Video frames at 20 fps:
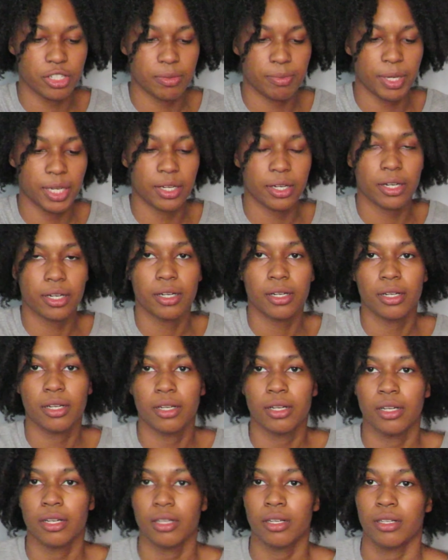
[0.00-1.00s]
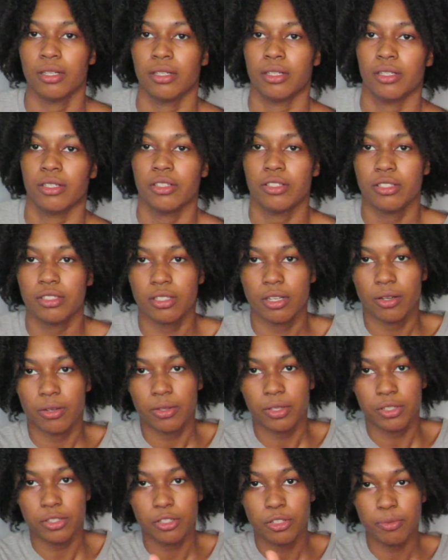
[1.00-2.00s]
is bigger. So
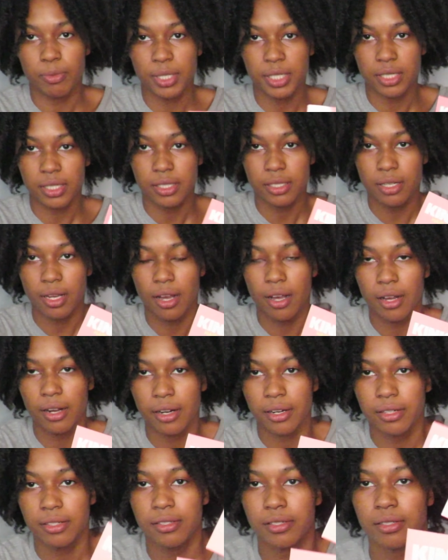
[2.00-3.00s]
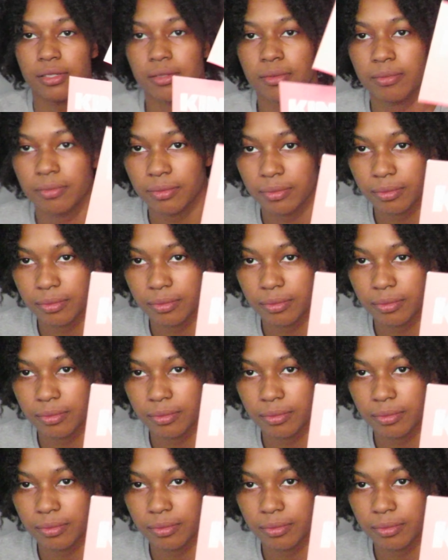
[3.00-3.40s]
the 2 business cards.